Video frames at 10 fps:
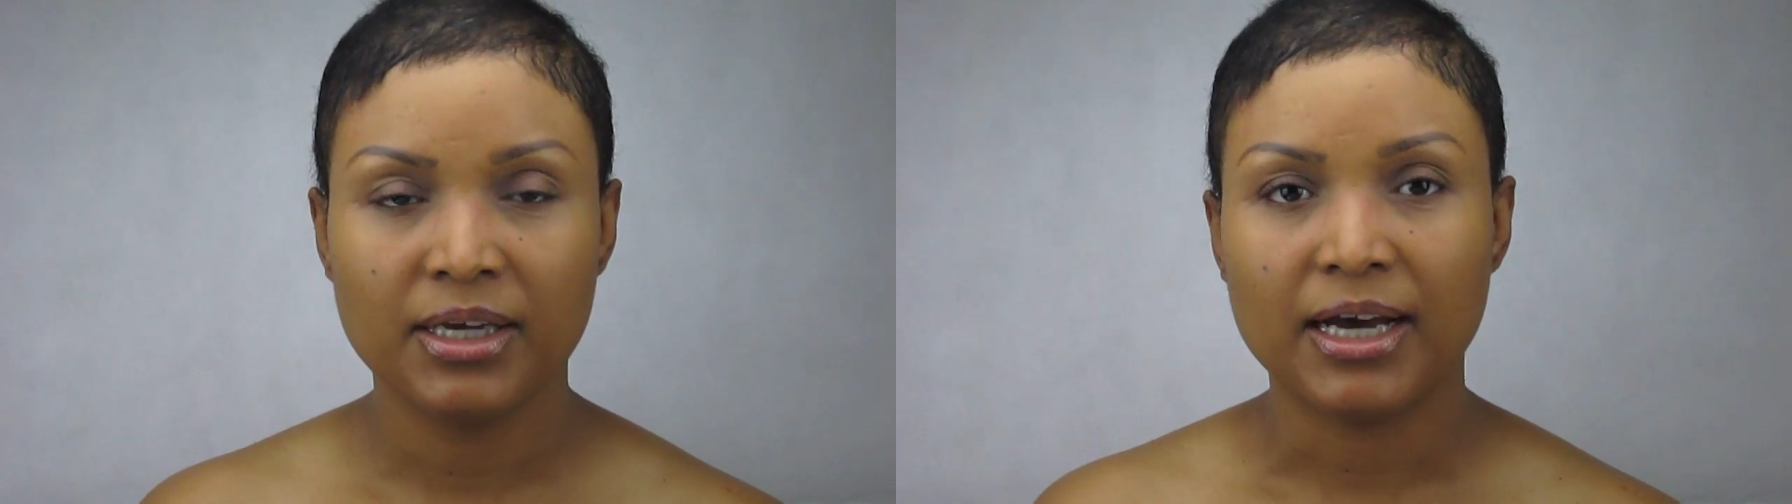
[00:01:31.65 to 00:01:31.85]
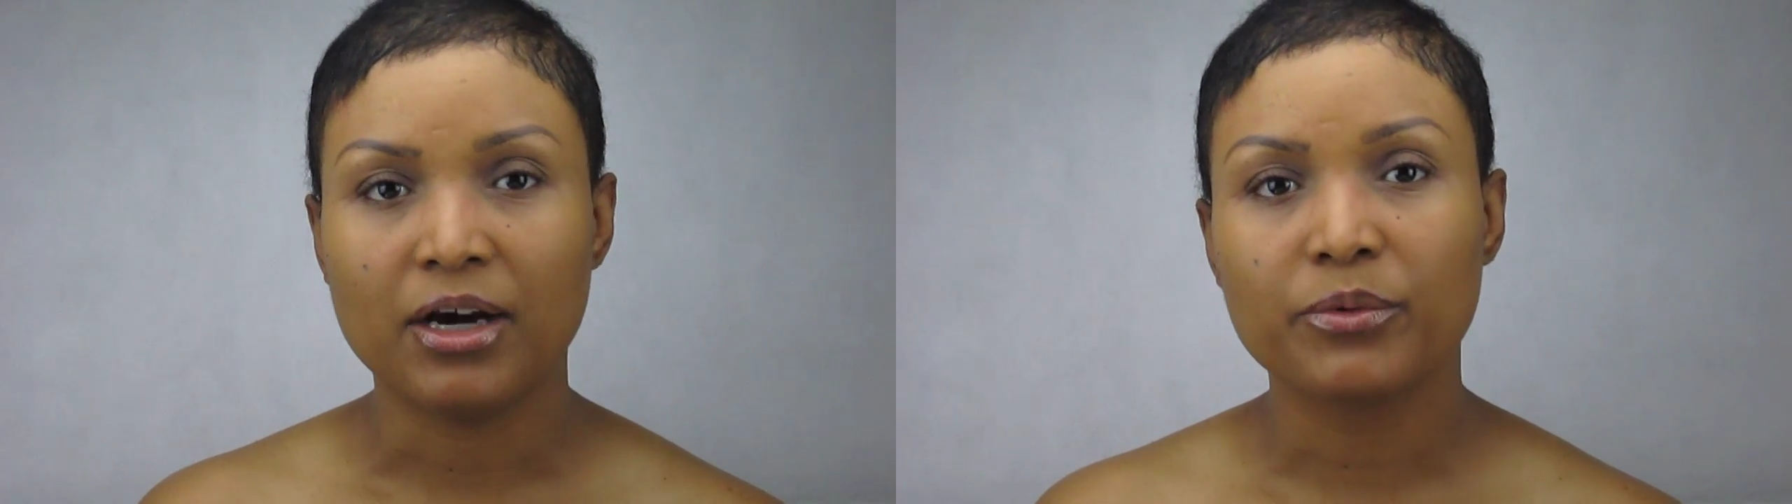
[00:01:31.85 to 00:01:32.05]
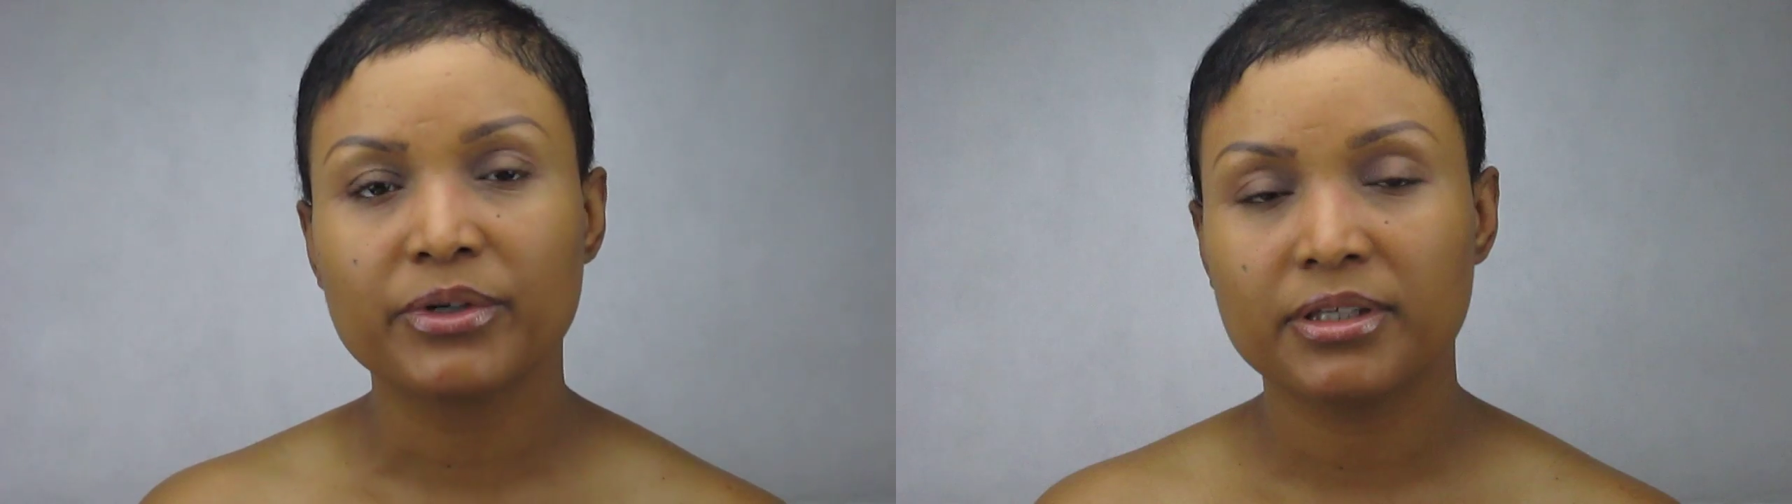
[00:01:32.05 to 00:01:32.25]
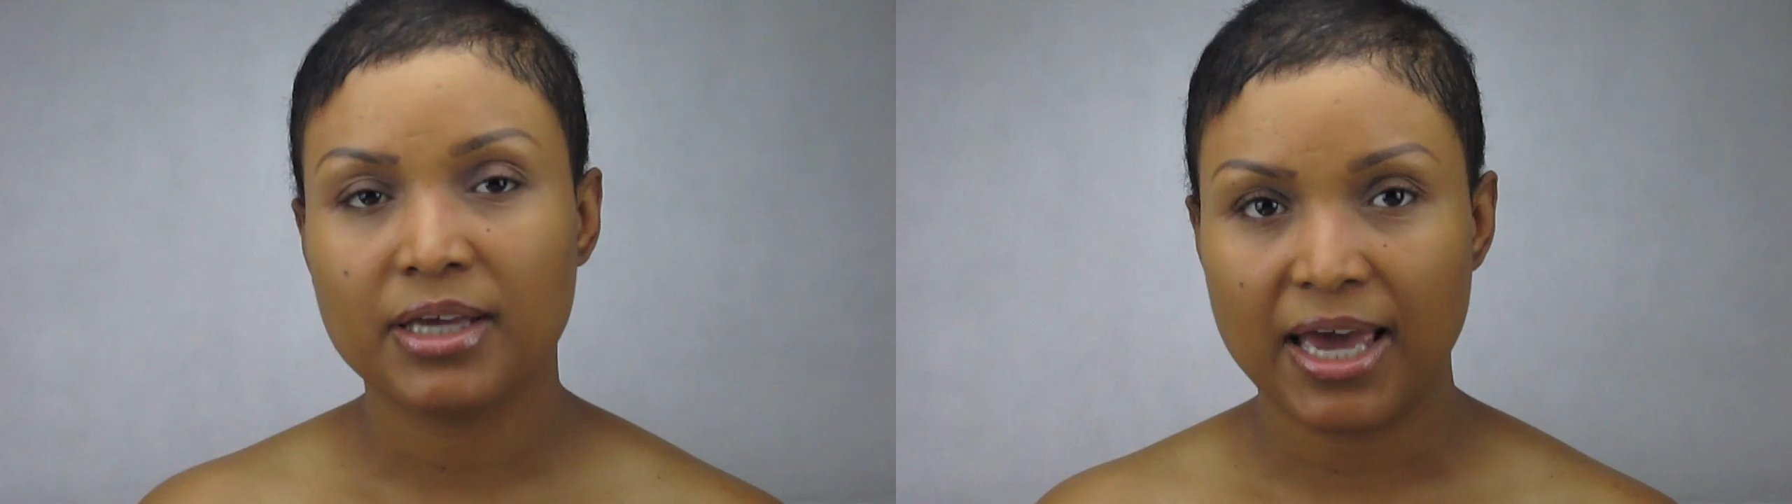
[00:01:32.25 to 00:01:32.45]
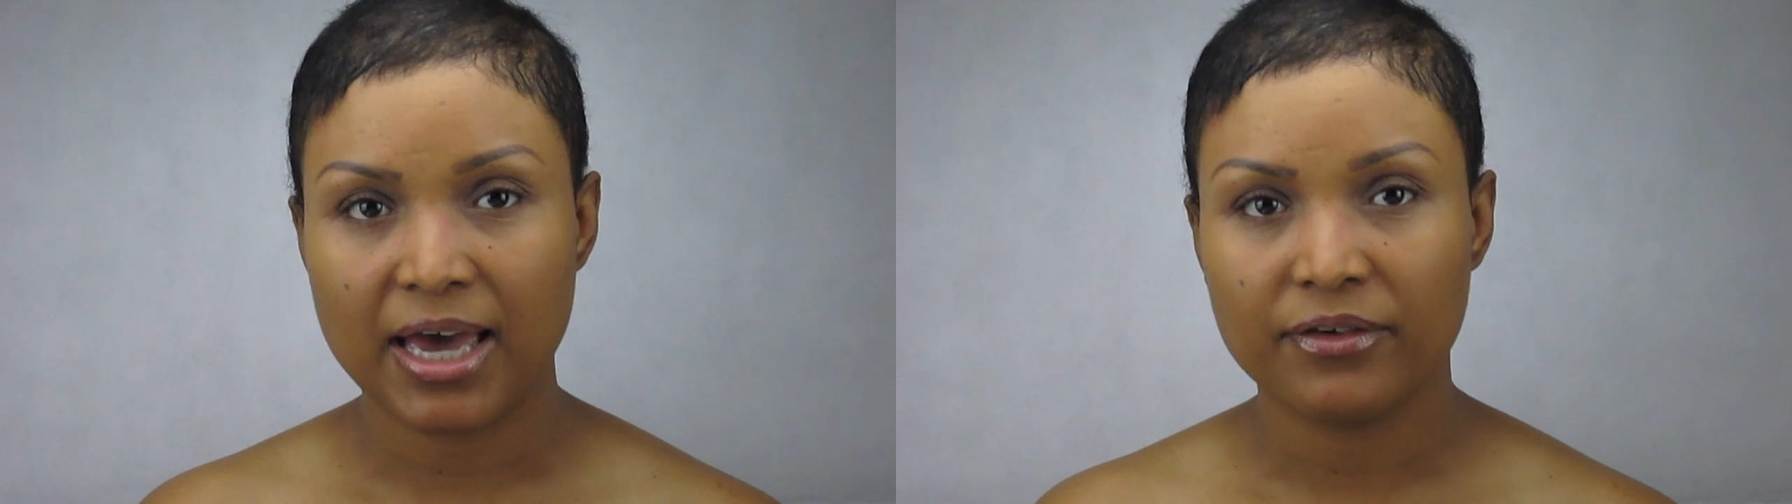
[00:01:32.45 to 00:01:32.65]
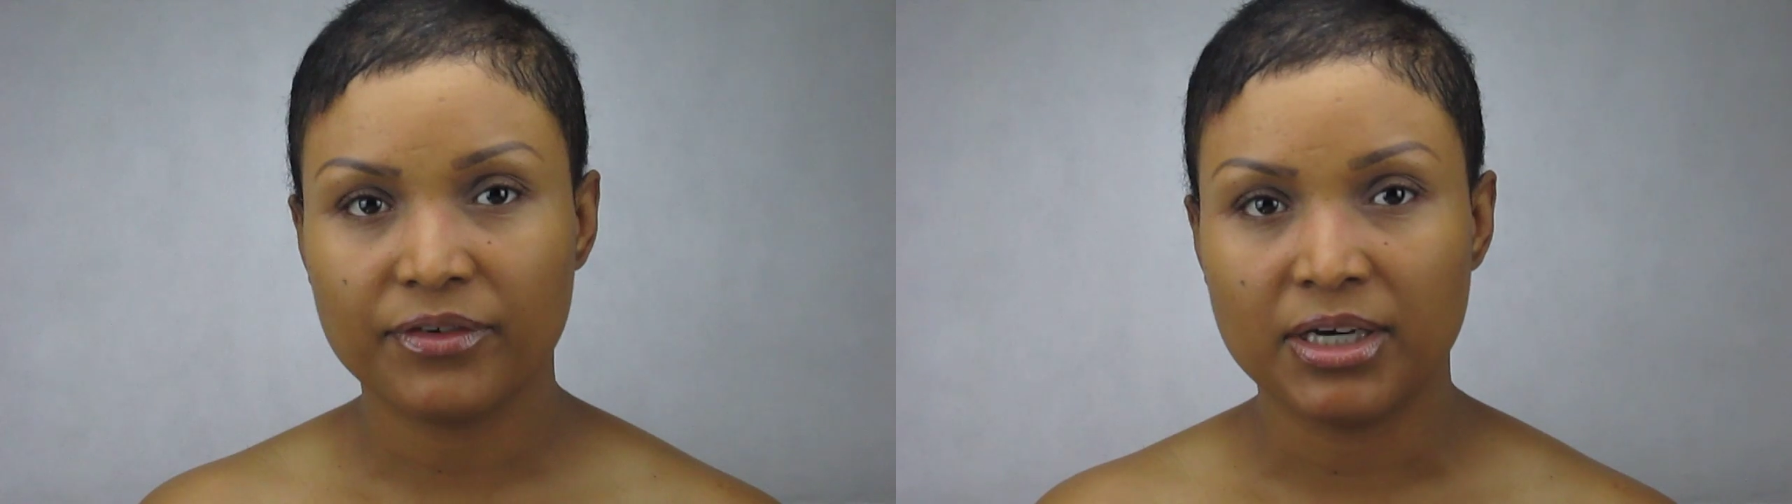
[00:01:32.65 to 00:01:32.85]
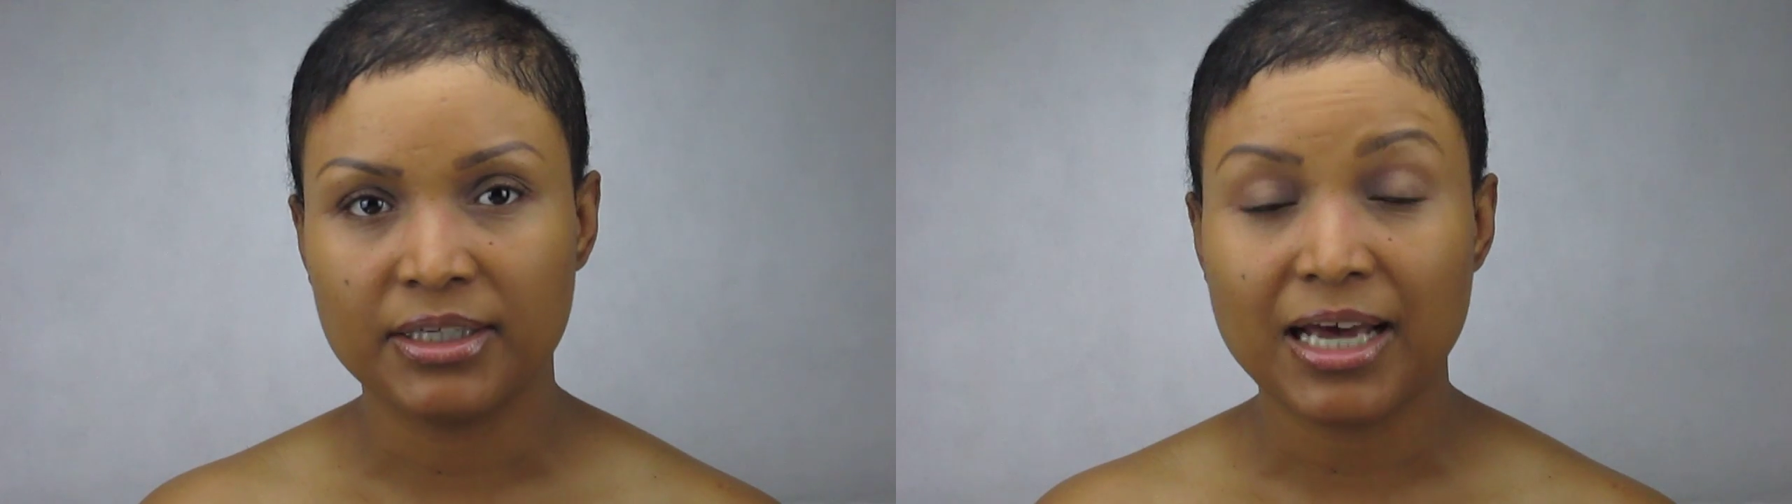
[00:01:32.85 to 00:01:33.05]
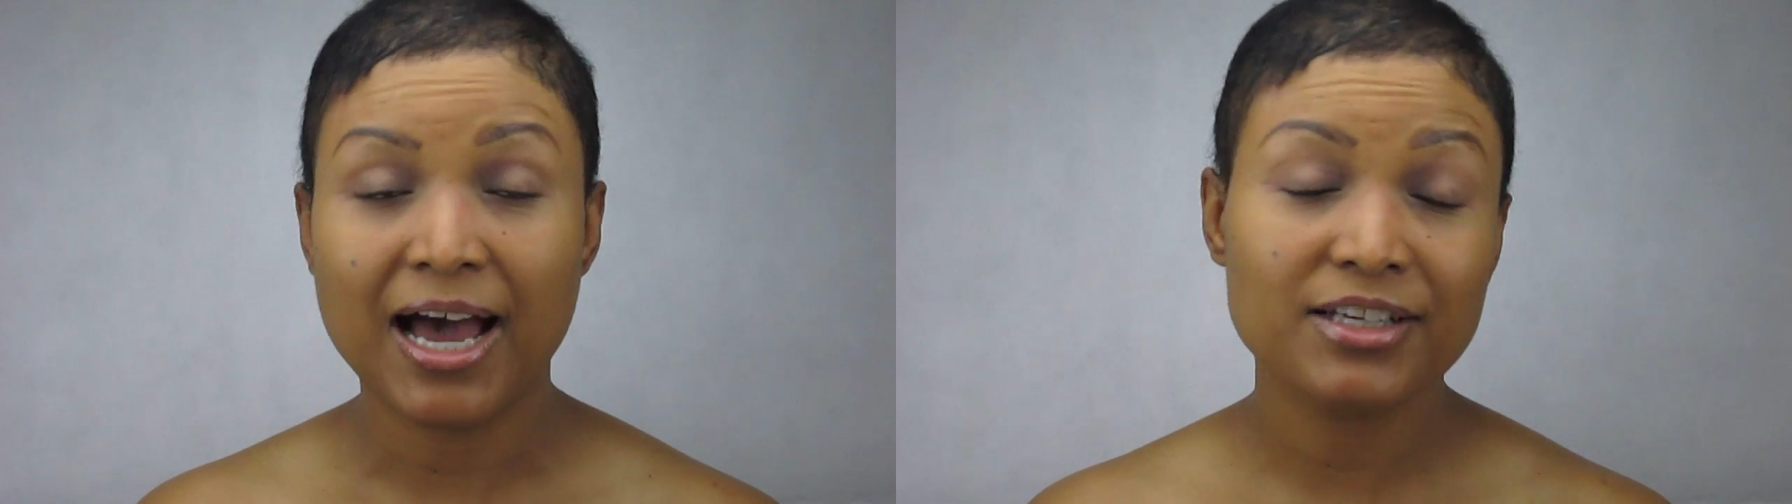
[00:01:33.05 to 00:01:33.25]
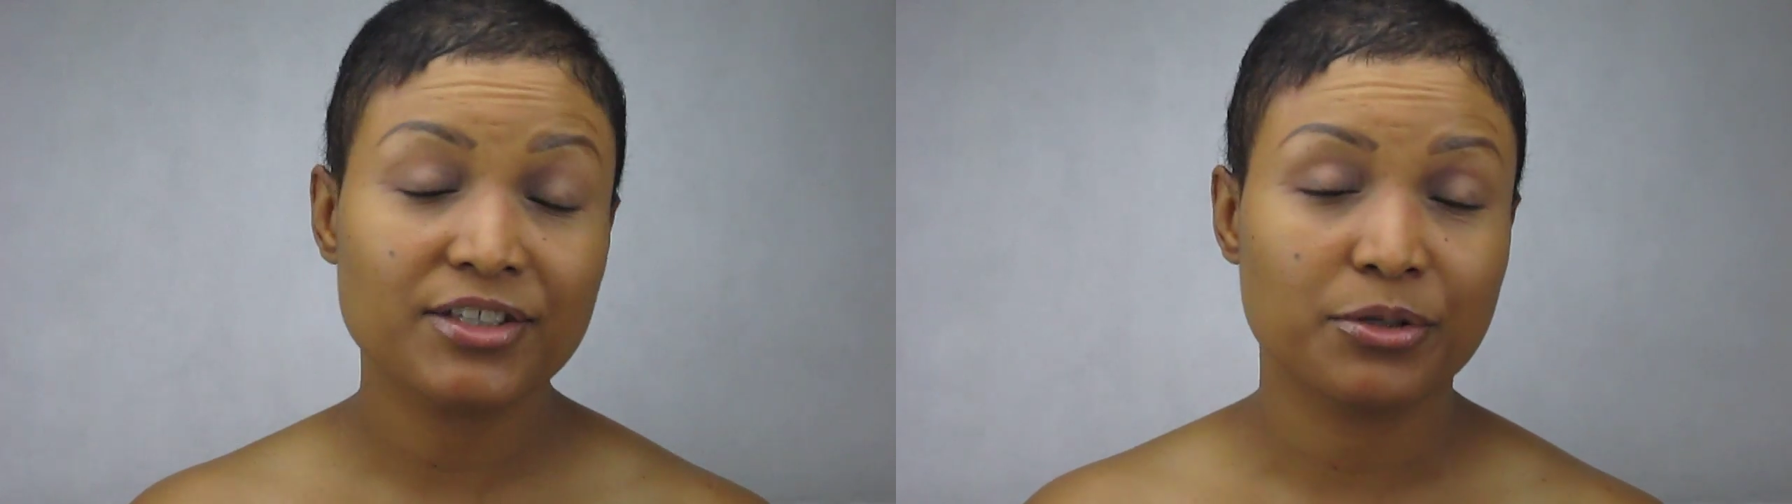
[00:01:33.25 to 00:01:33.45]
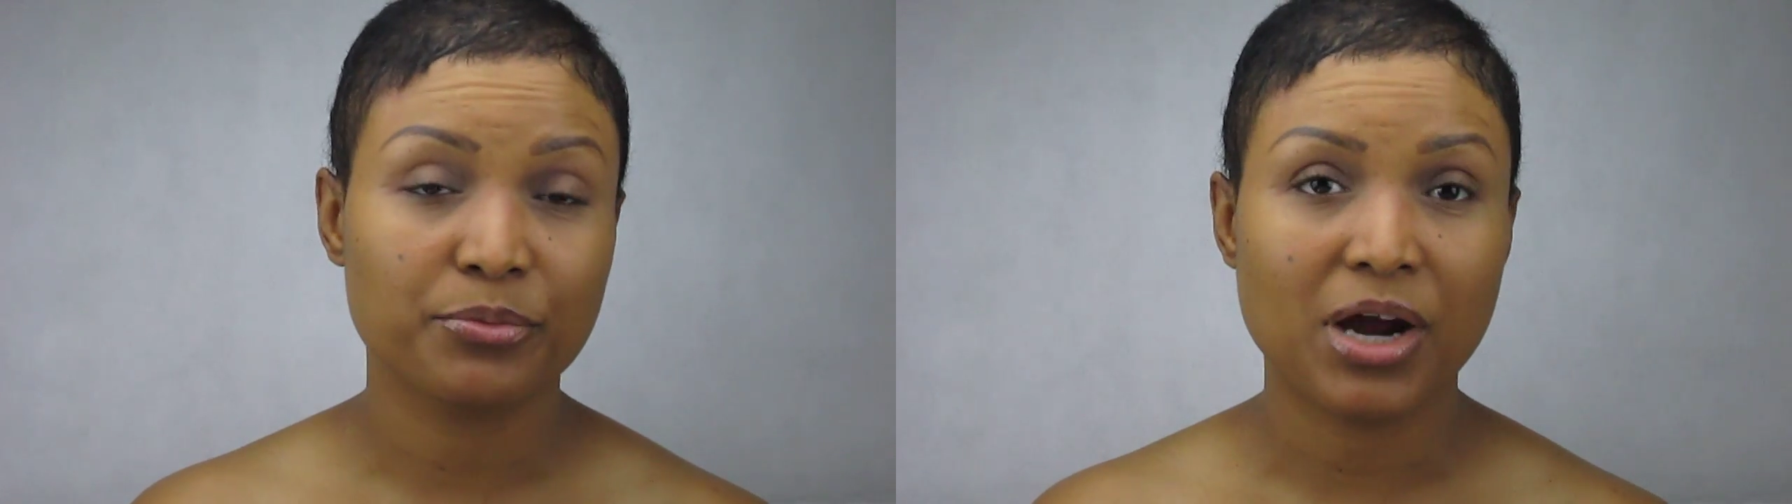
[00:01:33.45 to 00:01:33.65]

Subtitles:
I already have an eyeshadow